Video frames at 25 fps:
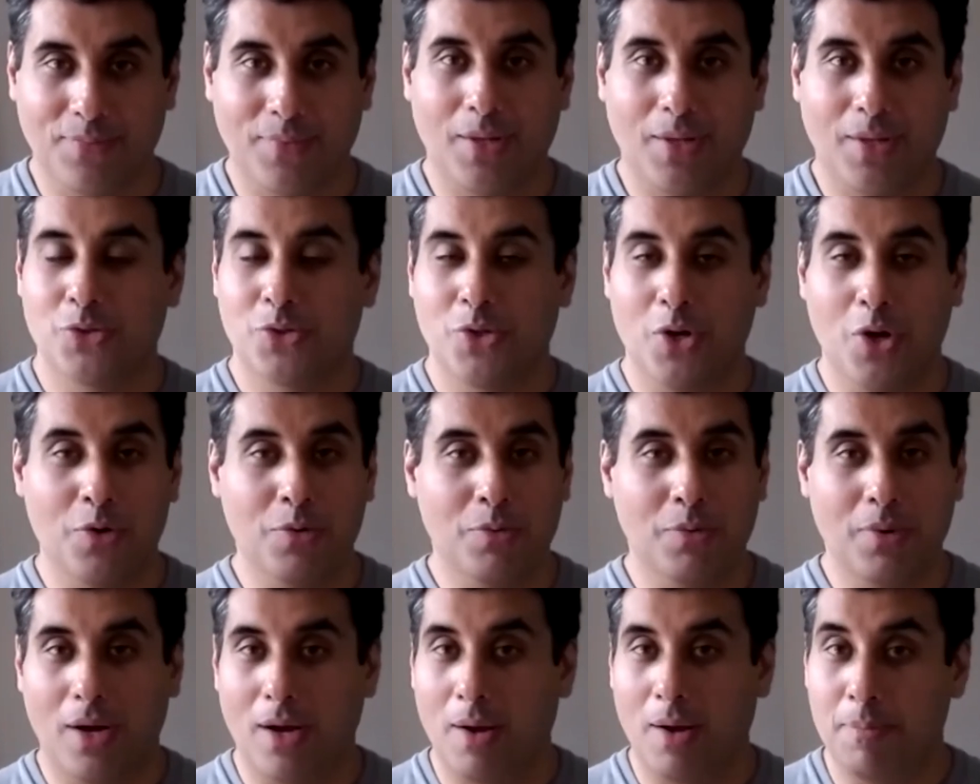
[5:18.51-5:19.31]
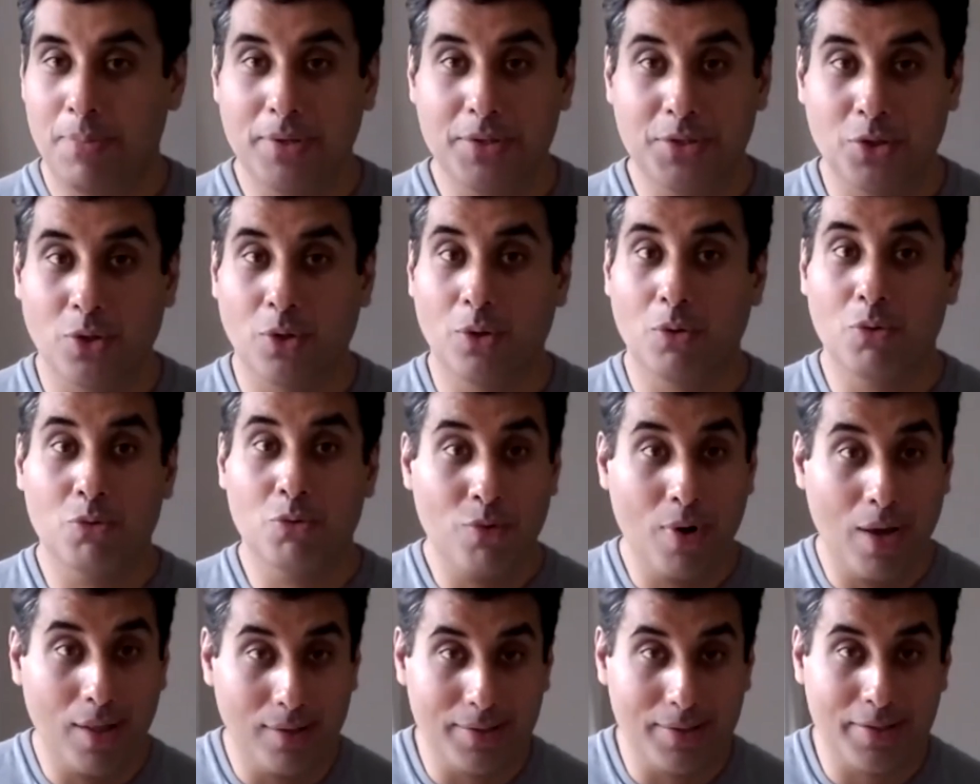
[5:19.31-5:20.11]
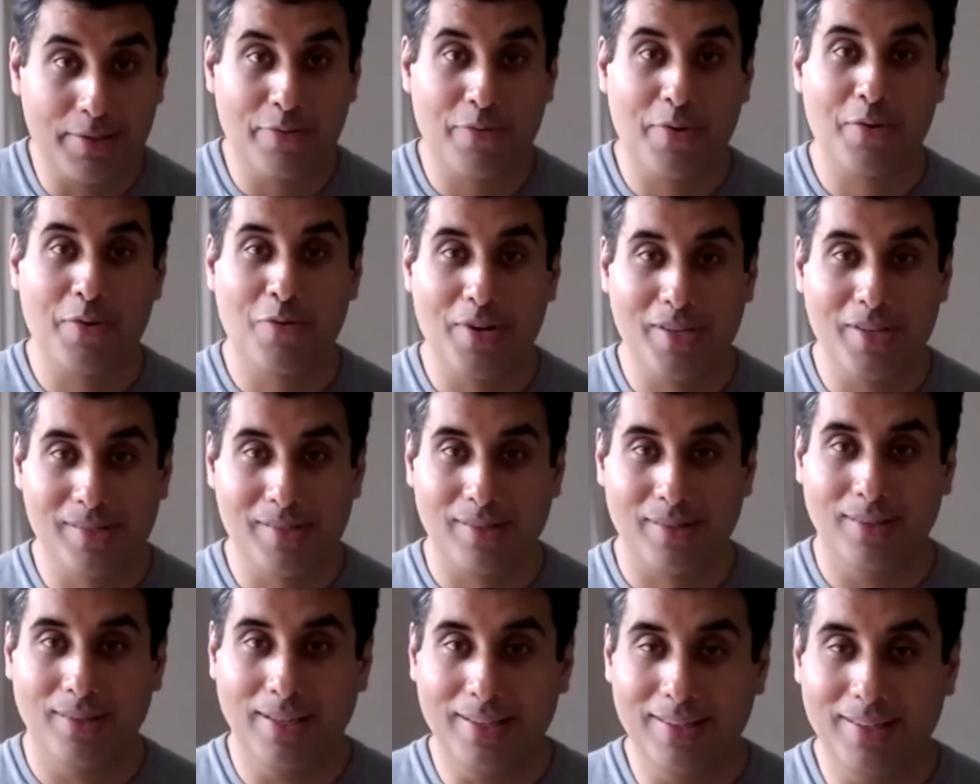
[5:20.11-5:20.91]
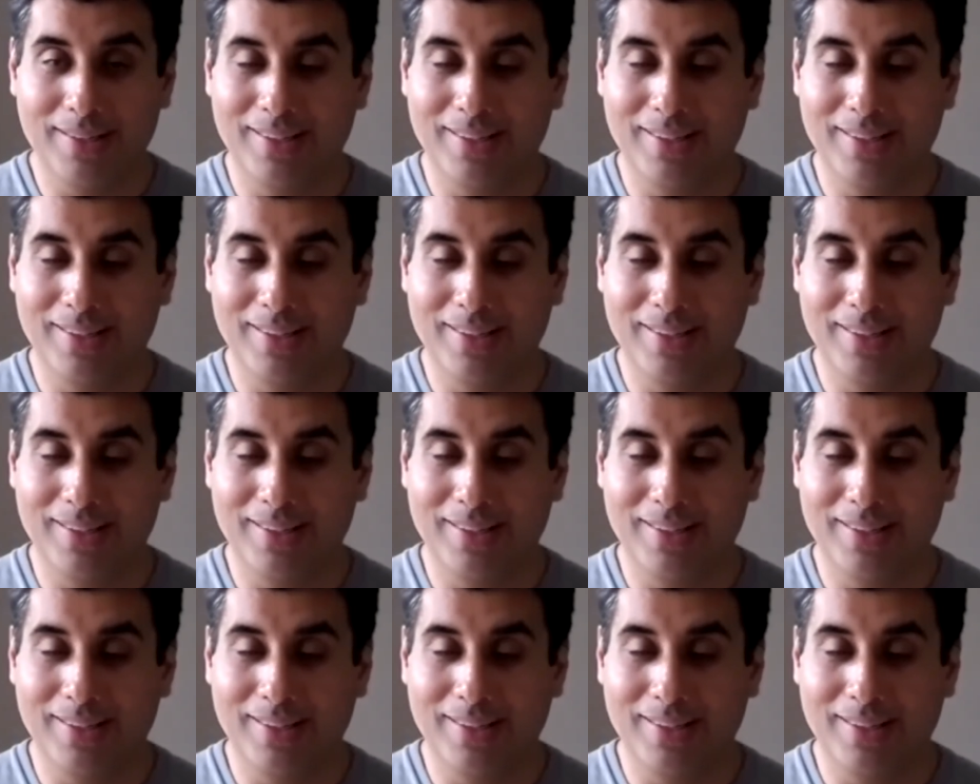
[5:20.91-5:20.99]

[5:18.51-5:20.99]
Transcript: So up until relatively recently,